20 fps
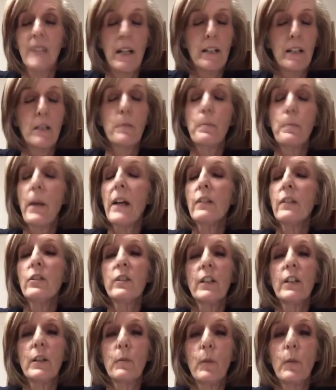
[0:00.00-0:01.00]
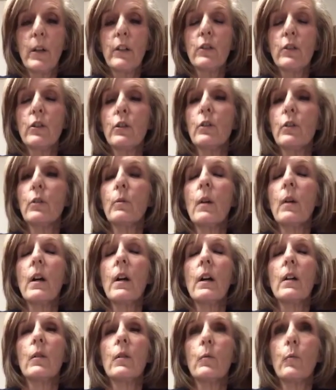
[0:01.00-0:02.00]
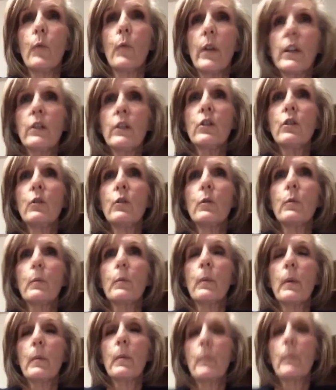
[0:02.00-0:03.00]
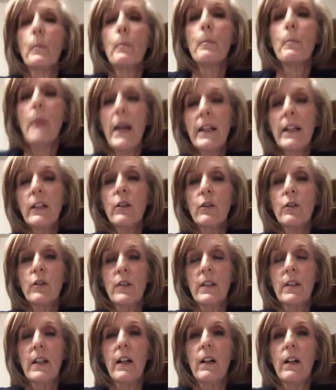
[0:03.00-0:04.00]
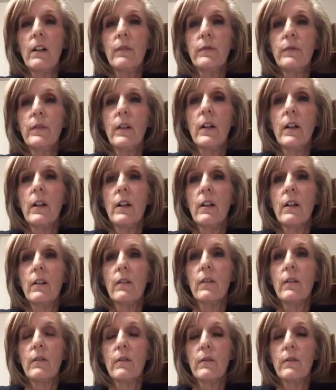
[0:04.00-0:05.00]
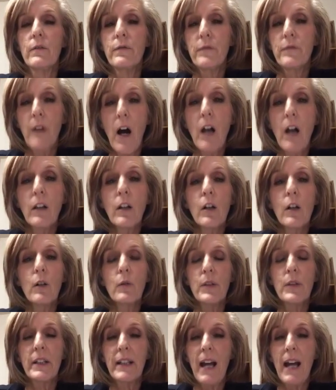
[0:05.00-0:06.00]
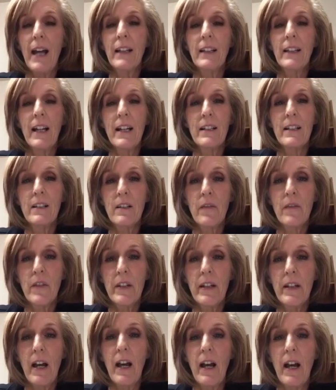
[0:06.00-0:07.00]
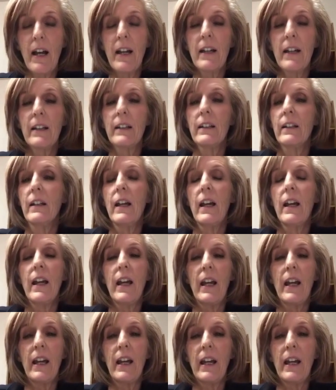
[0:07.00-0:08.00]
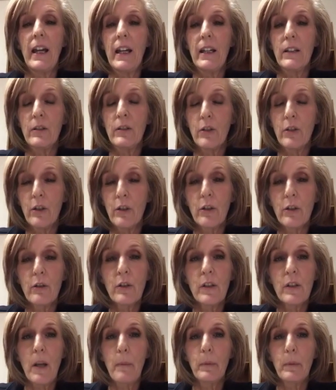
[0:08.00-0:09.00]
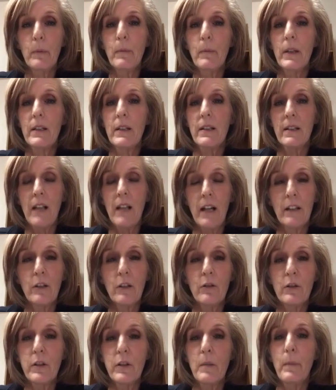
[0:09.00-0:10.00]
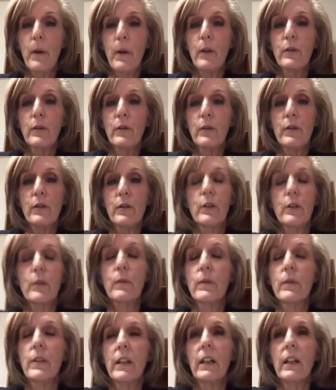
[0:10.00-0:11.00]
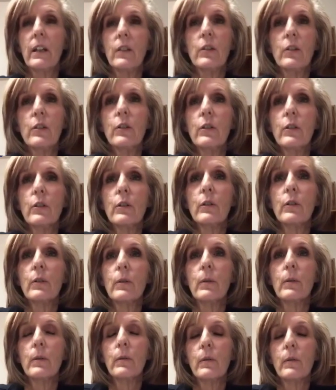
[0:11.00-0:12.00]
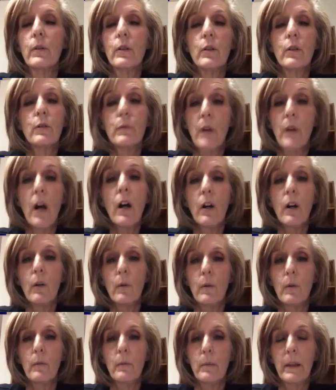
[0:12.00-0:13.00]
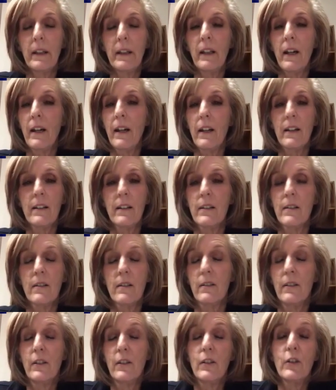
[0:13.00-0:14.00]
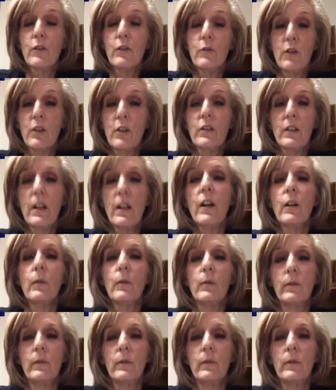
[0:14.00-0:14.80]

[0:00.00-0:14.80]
Especially when you make yourself follow the guidelines of the diet and do your supplements like you're supposed to, then you know, because you just know.